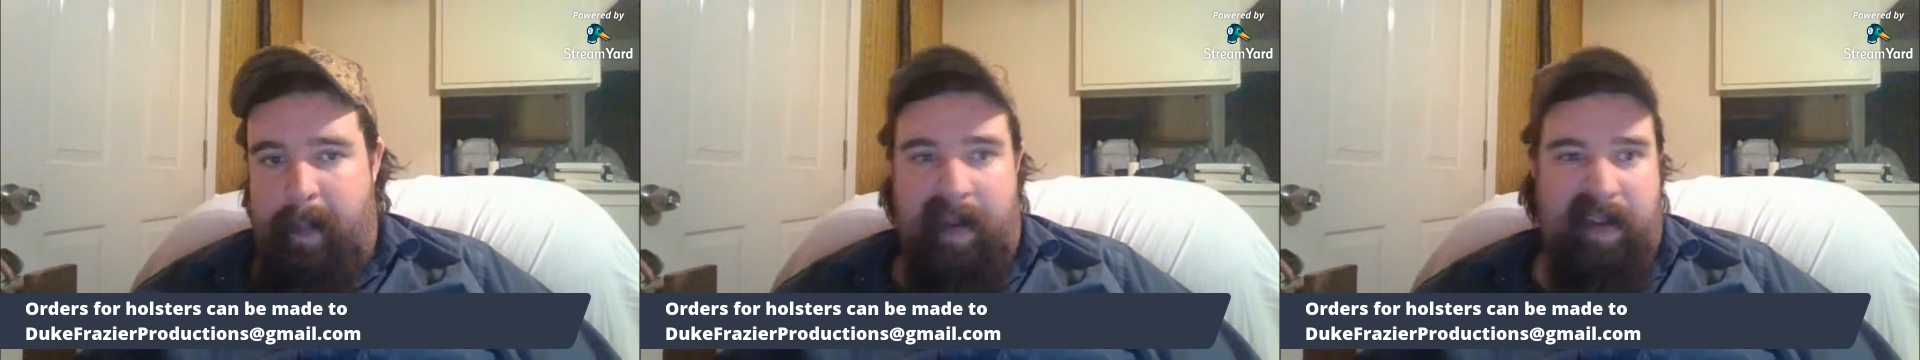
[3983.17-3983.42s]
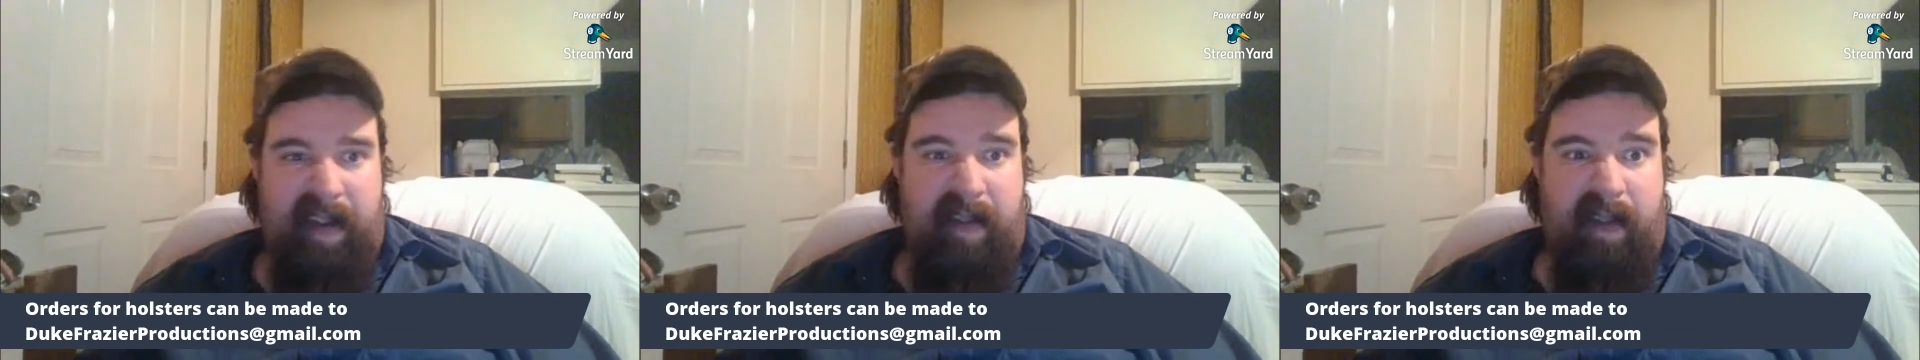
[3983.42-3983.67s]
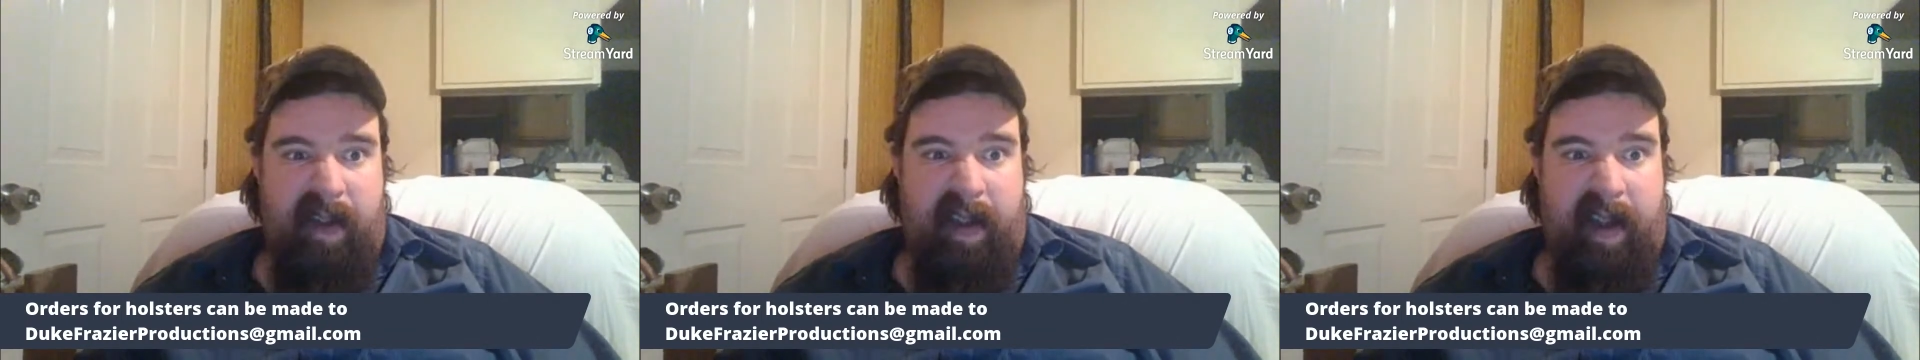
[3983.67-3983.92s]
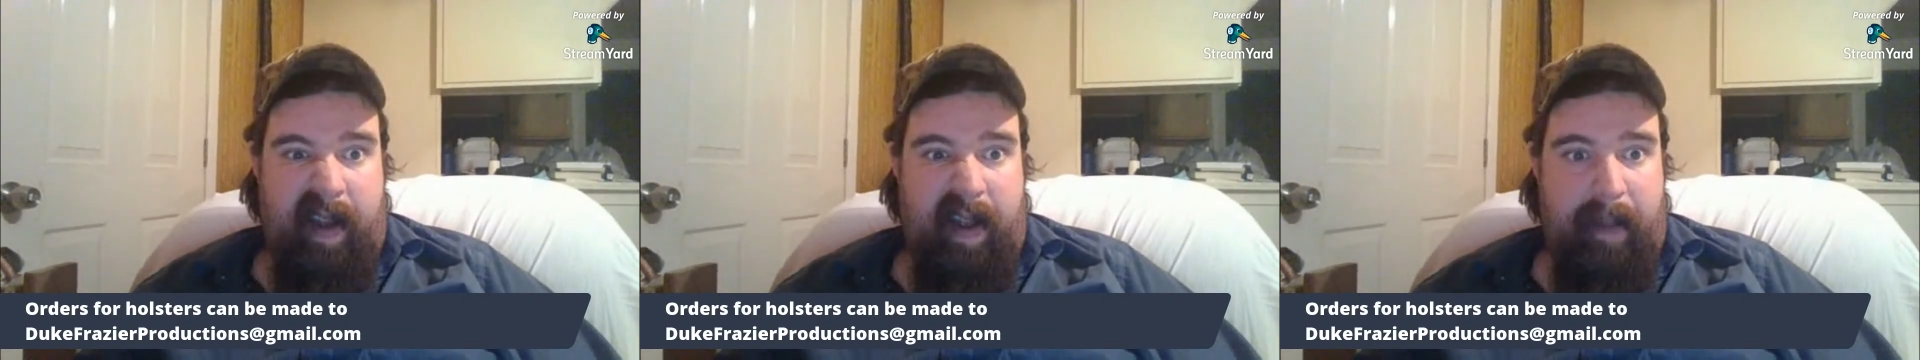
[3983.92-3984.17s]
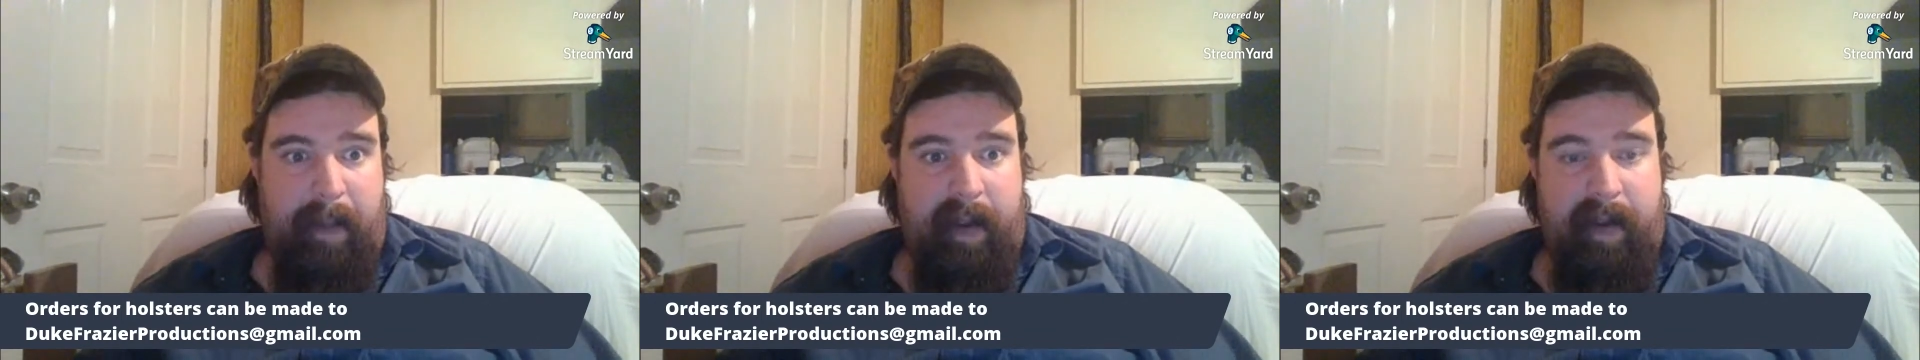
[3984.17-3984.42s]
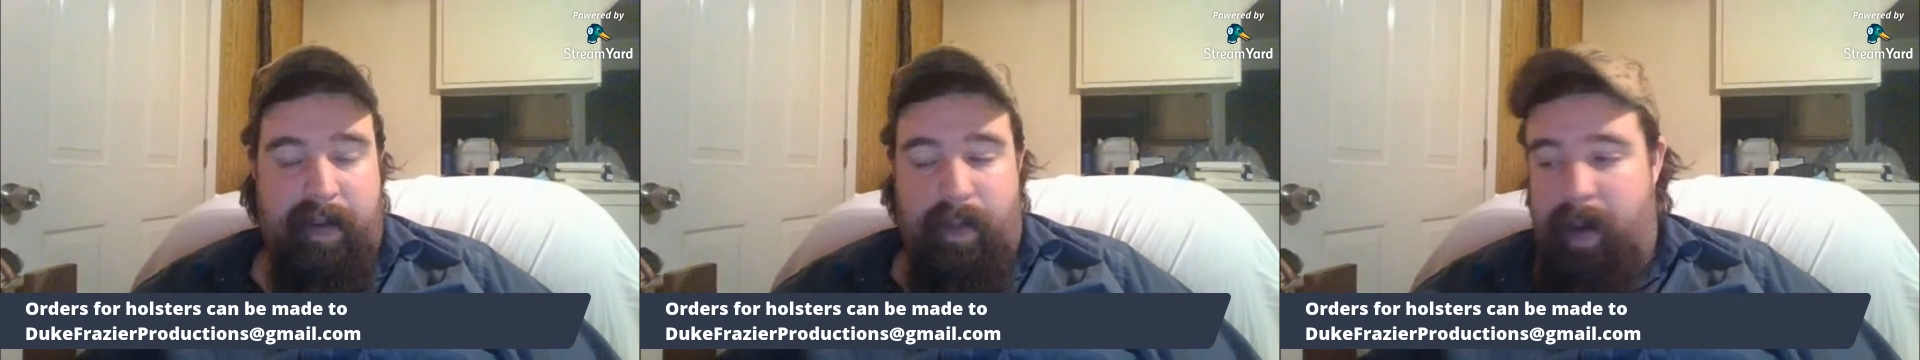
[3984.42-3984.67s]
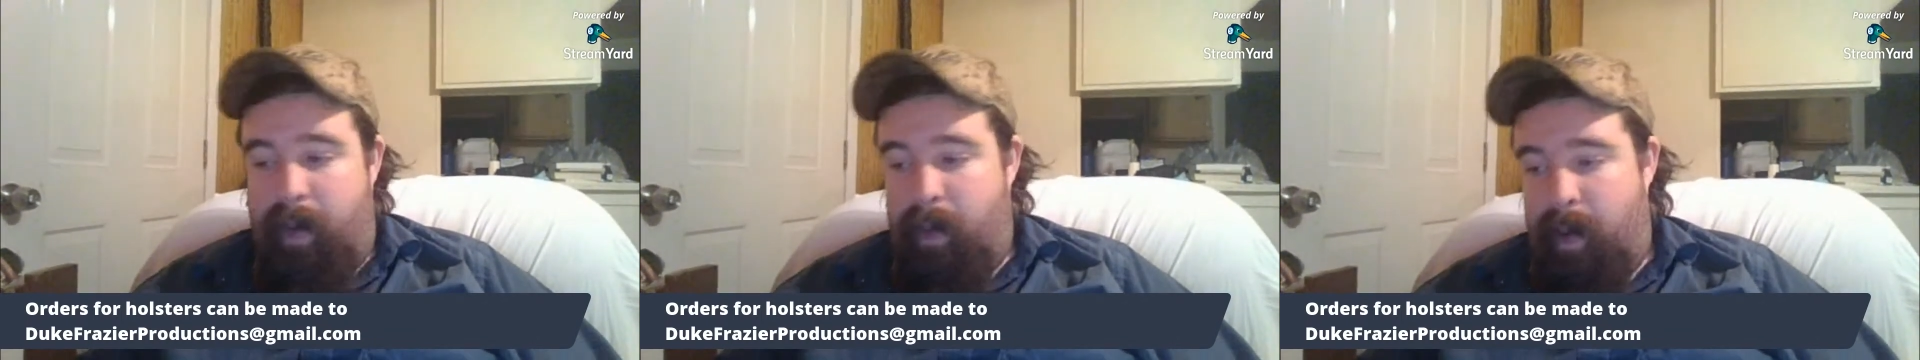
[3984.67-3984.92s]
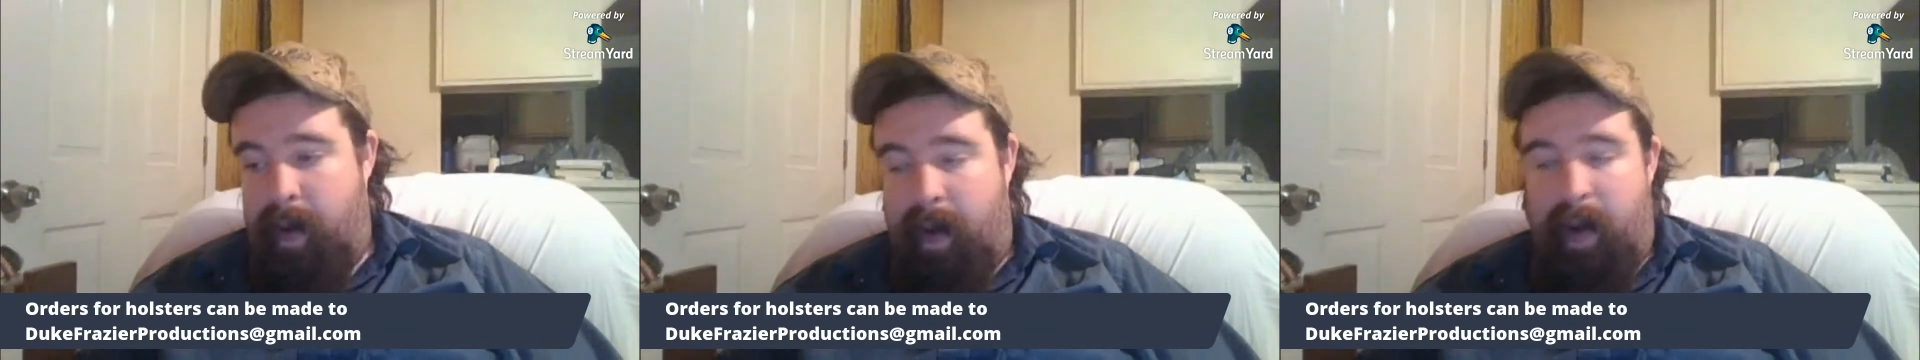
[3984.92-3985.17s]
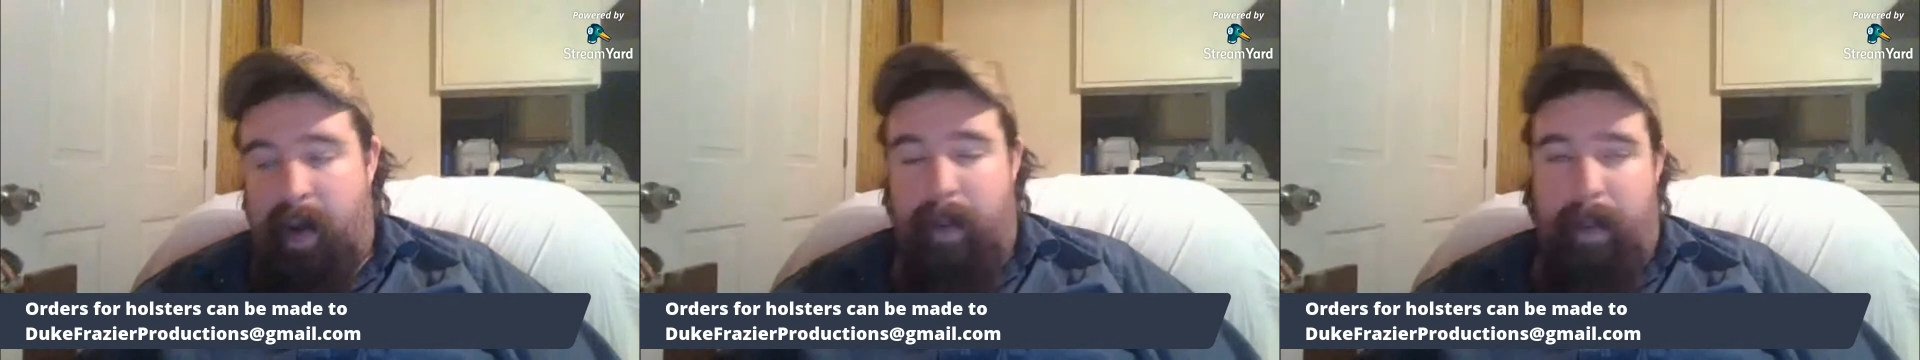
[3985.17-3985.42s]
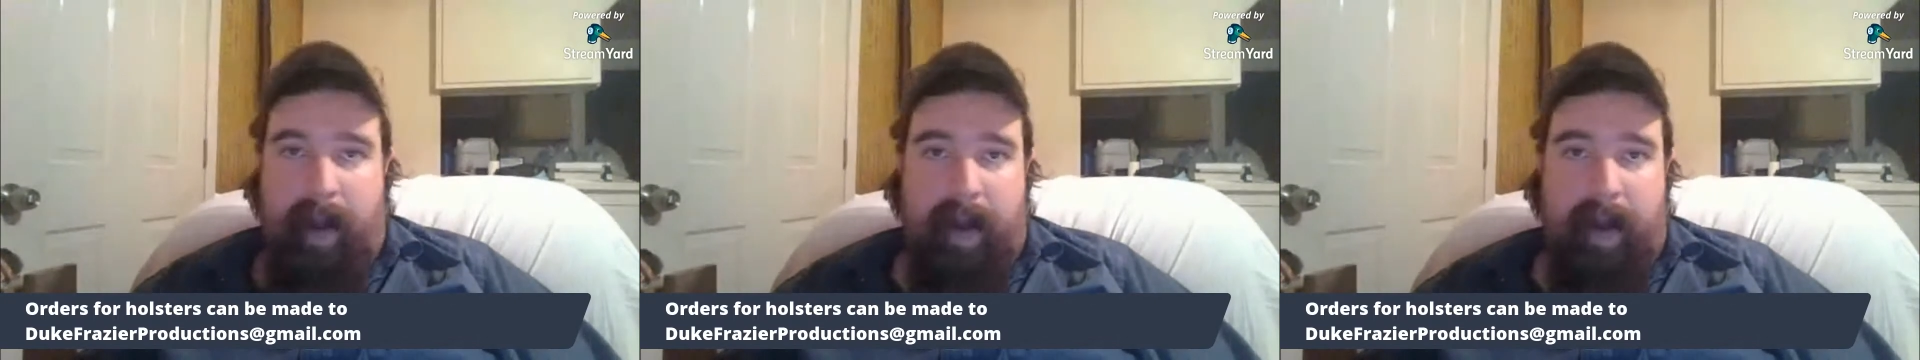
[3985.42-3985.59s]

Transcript: things I only got a couple days a week work on them,